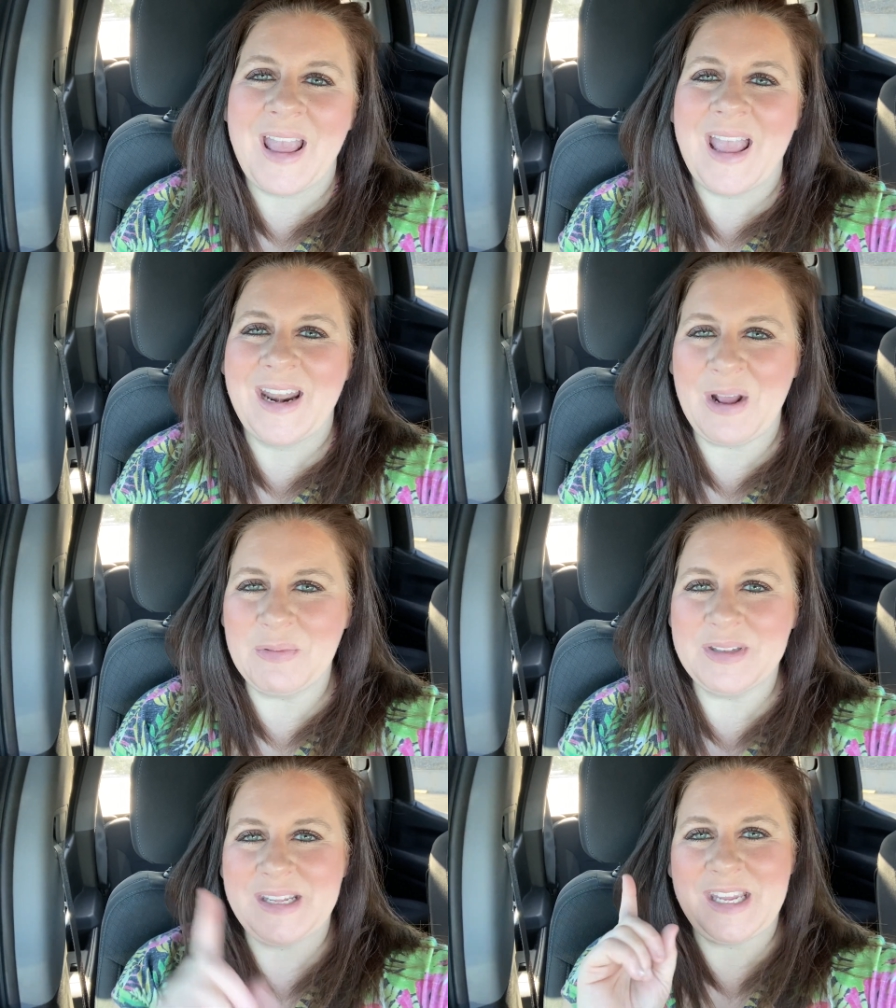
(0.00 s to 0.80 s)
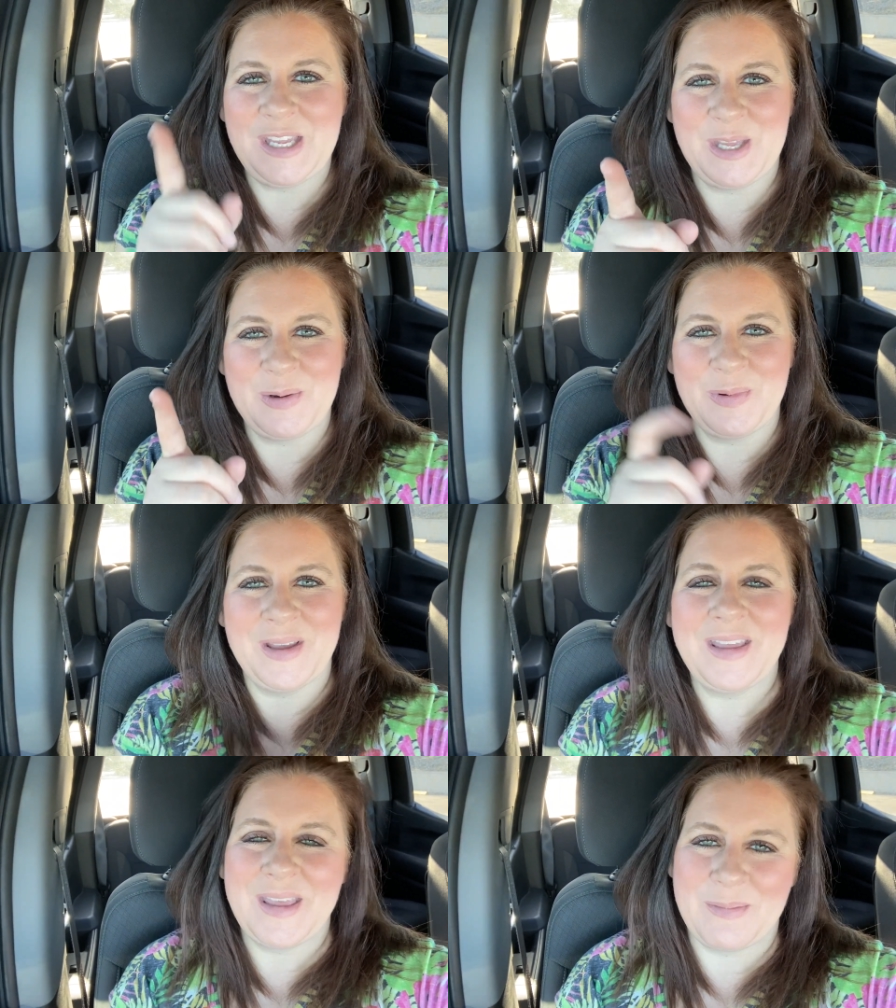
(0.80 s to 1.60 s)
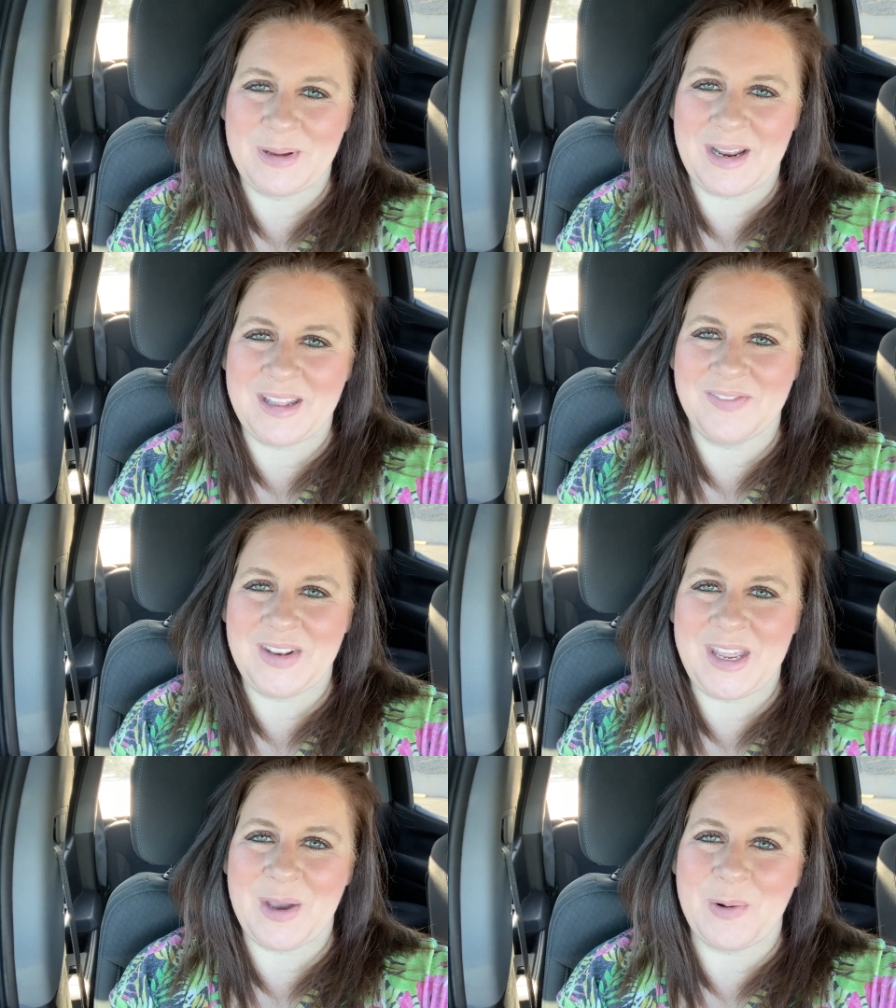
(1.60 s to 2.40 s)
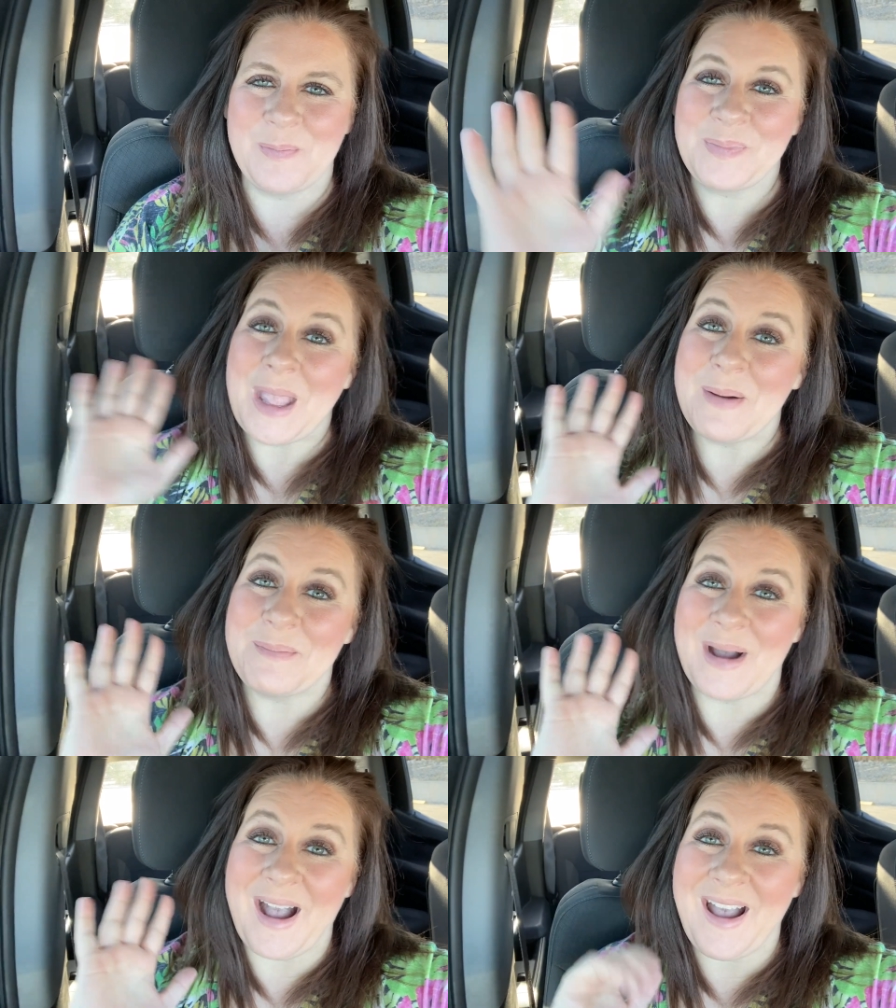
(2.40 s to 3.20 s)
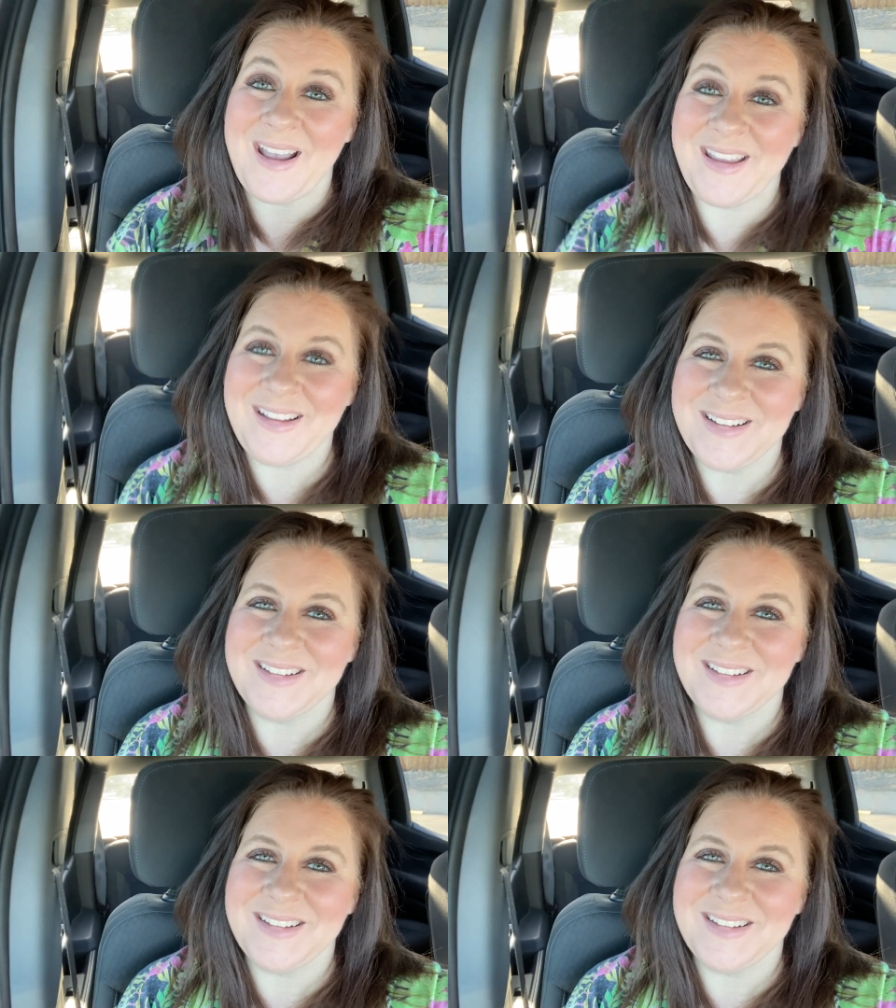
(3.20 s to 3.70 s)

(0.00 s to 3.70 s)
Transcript: And I will see you in my next video. Bye!